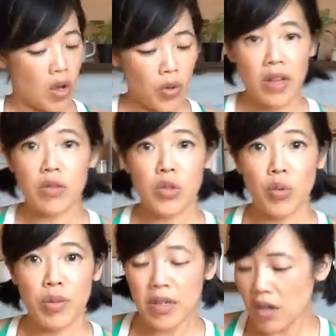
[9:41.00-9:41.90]
Okay, so
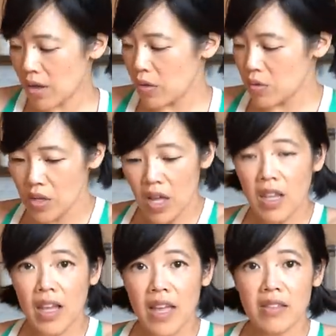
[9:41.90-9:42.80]
with my tacos,
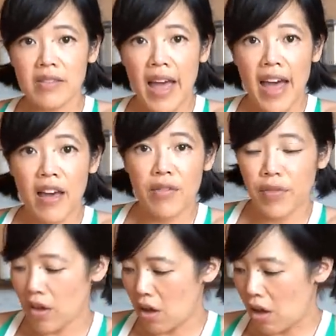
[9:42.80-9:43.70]
let's have
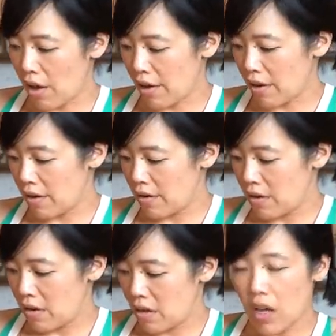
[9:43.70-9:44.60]
our
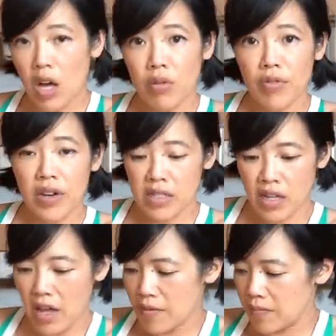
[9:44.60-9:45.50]
agua
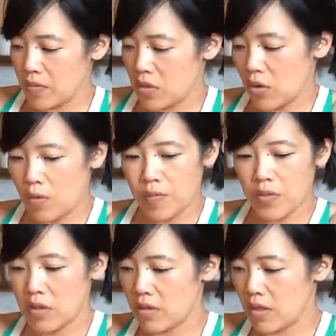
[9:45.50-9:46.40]
fresca.
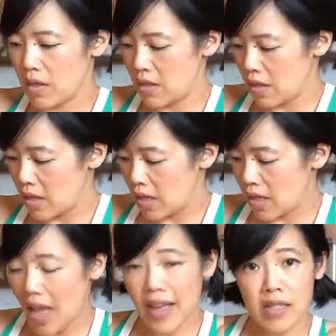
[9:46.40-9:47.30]
So
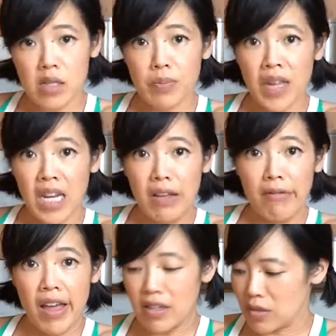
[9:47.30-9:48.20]
ice, plenty
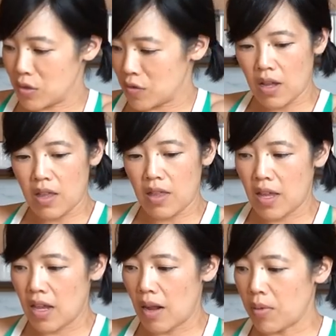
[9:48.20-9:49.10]
of ice. And
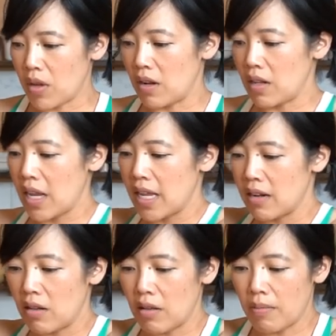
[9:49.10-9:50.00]
then I'm gonna
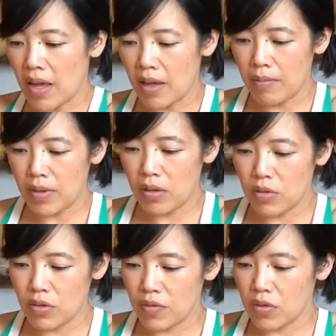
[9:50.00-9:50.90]
ladle my
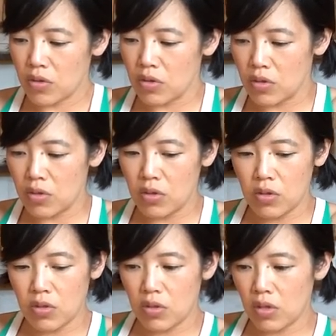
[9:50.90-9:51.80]

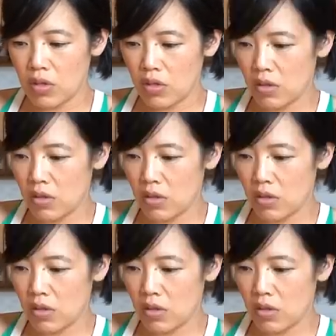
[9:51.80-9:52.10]
beautiful